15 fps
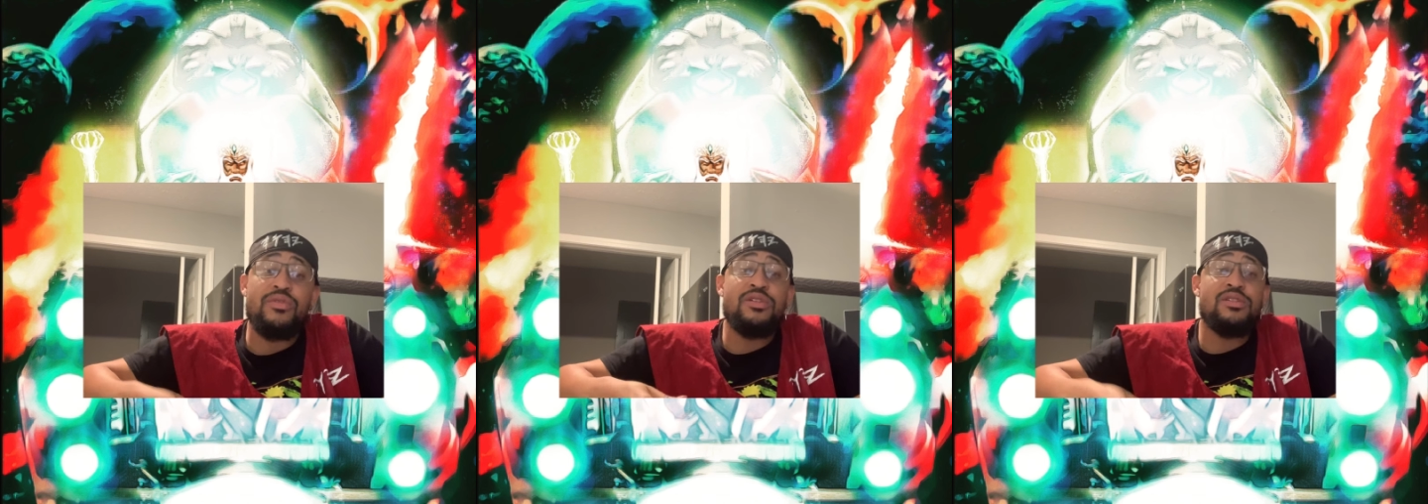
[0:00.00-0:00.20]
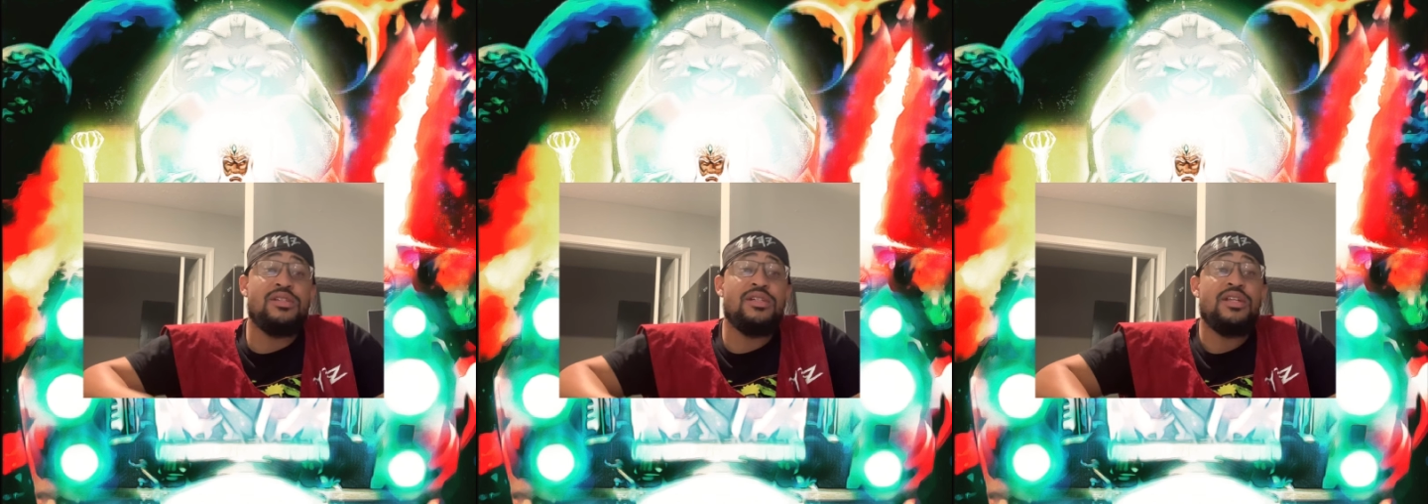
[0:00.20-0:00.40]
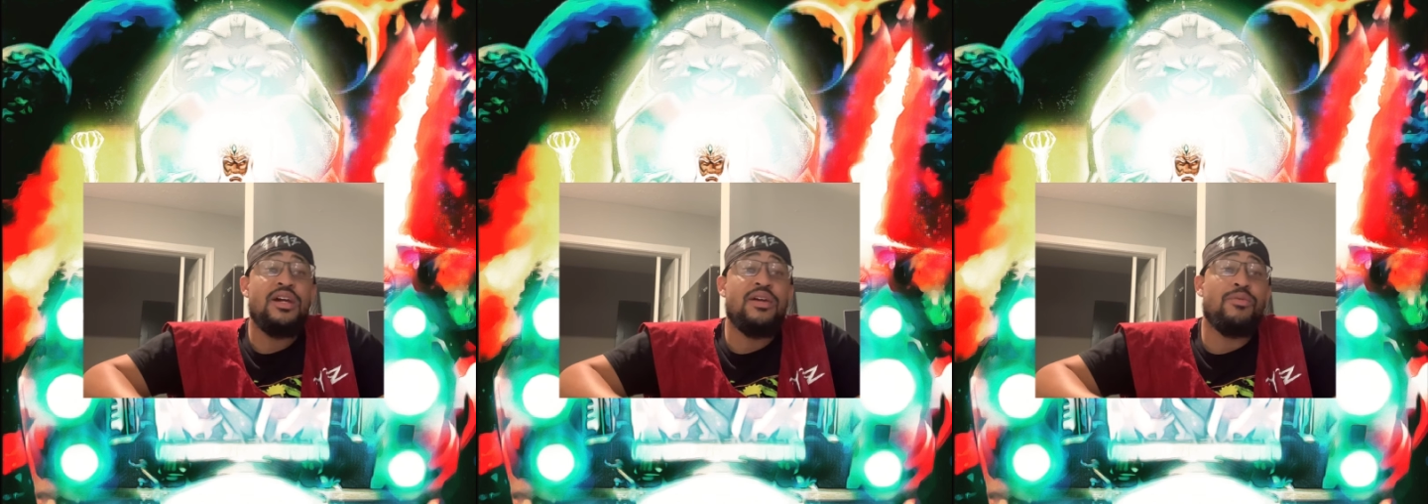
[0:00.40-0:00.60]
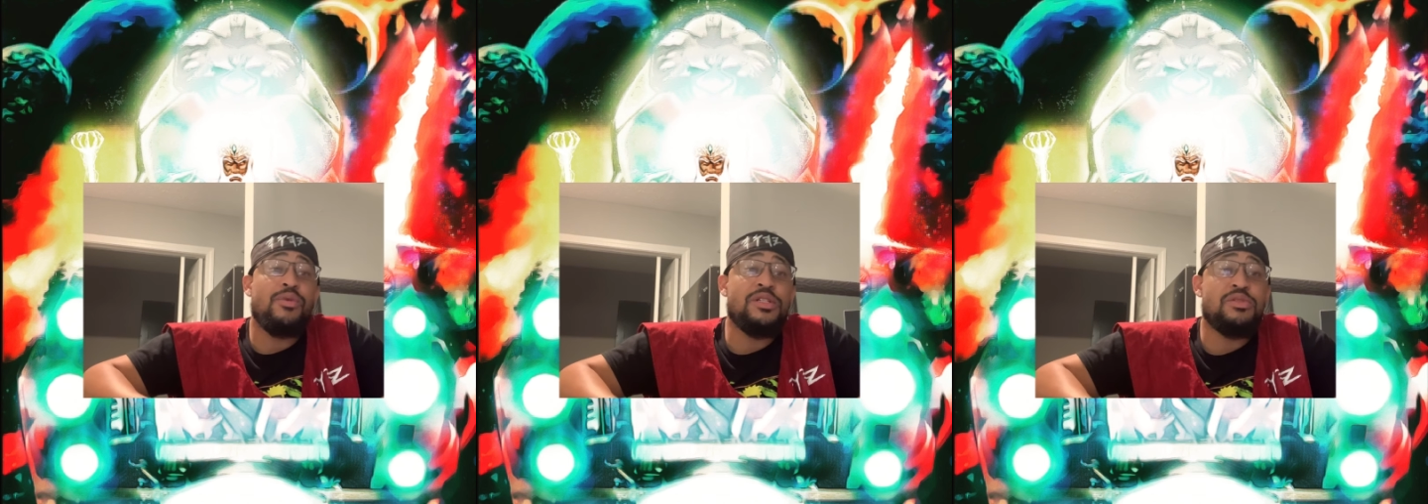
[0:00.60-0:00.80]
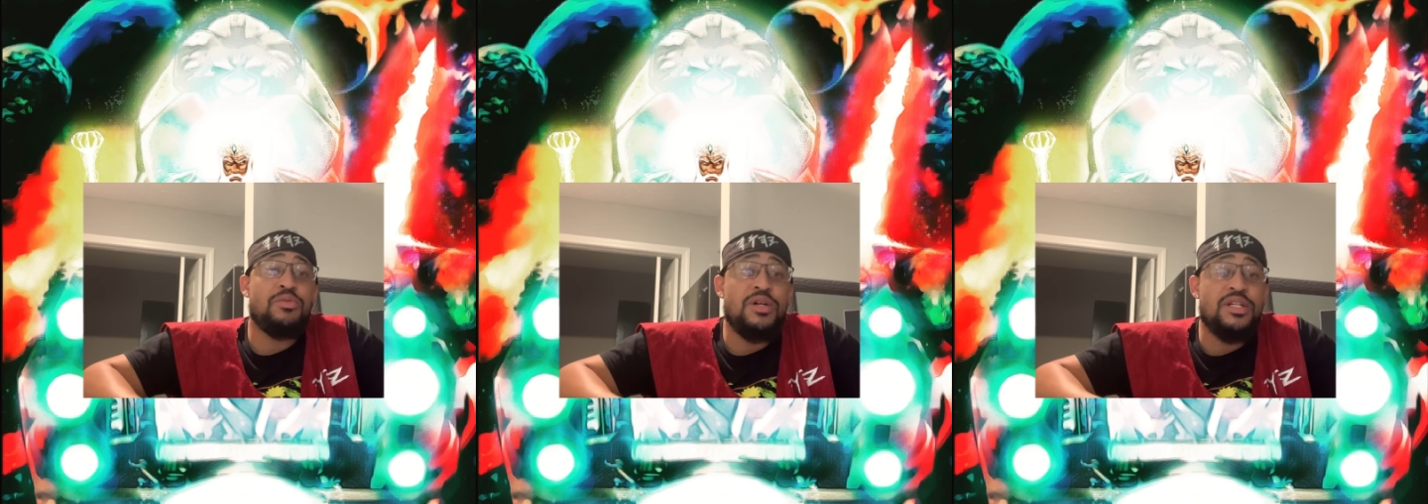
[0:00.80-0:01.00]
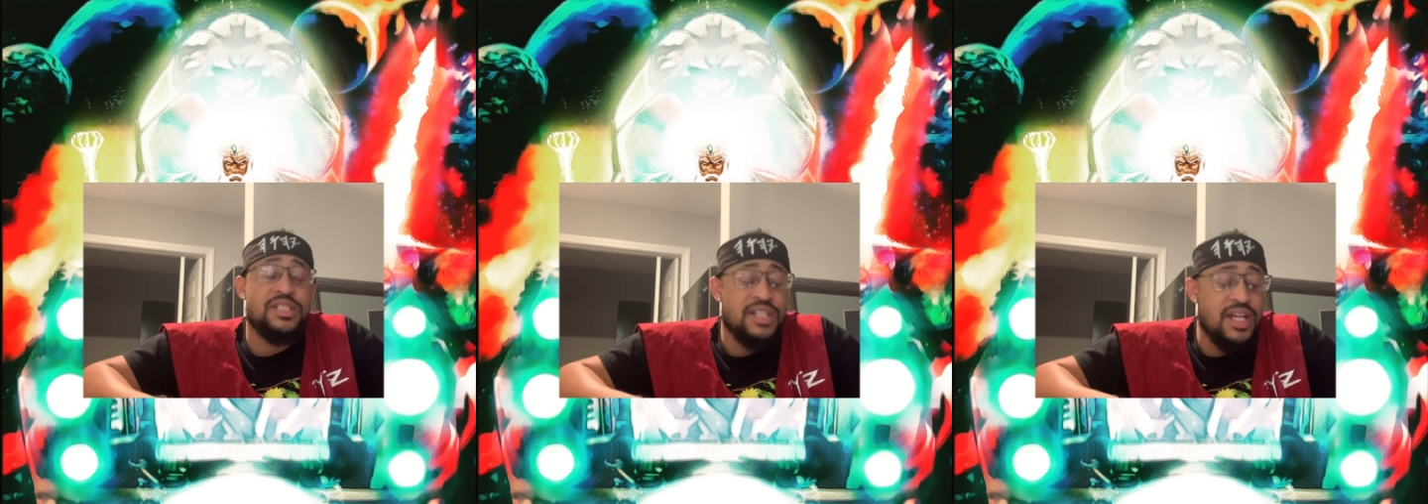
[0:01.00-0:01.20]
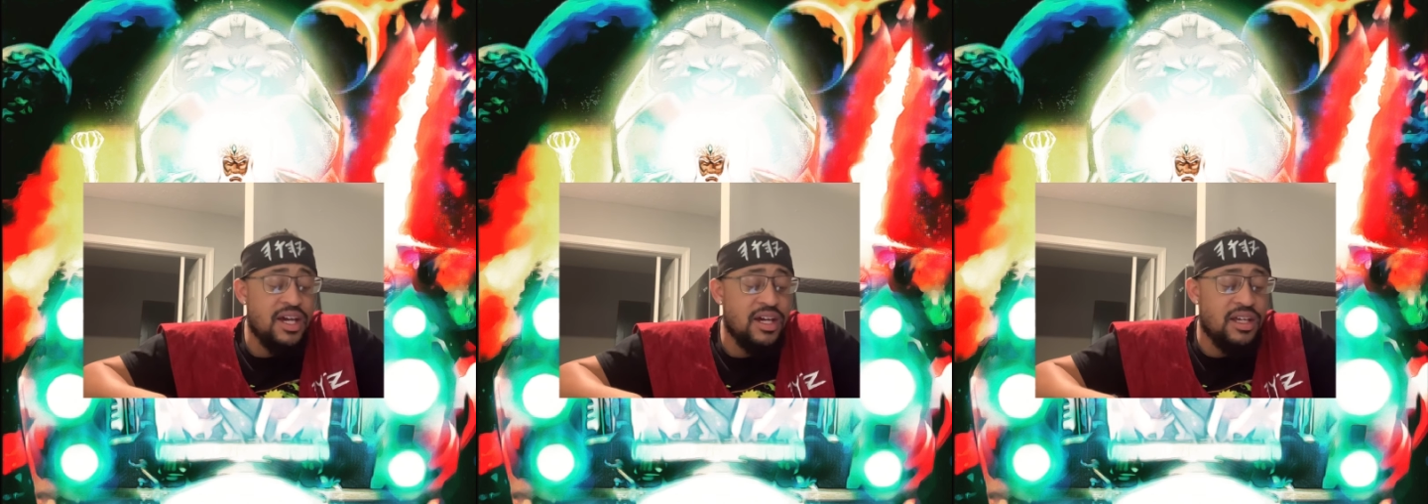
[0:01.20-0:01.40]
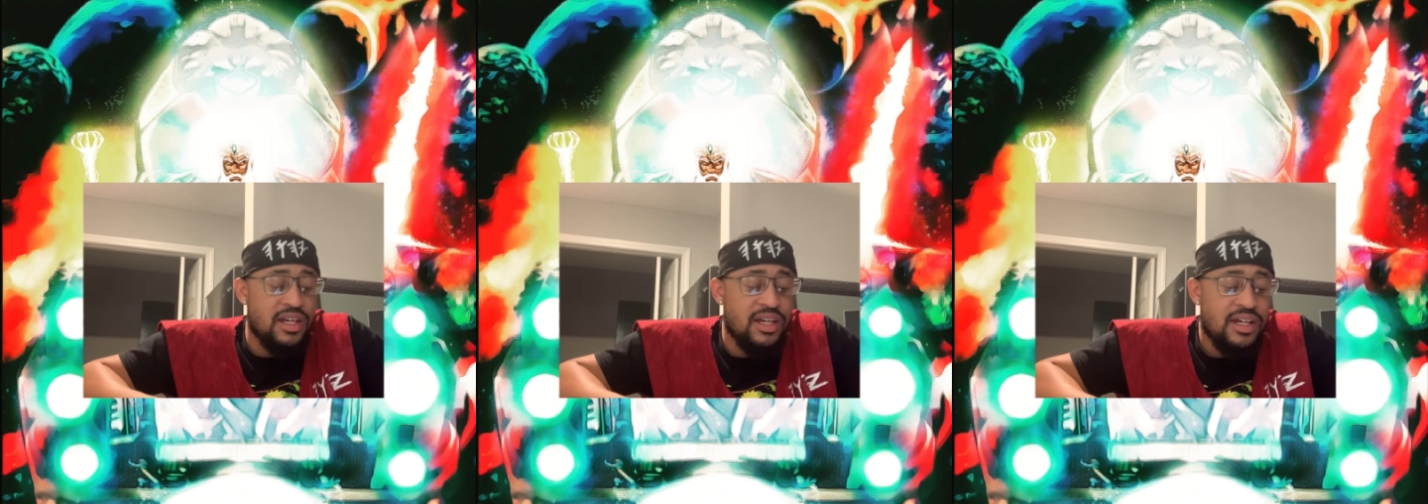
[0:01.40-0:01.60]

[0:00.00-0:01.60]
You see that? What's, what's that?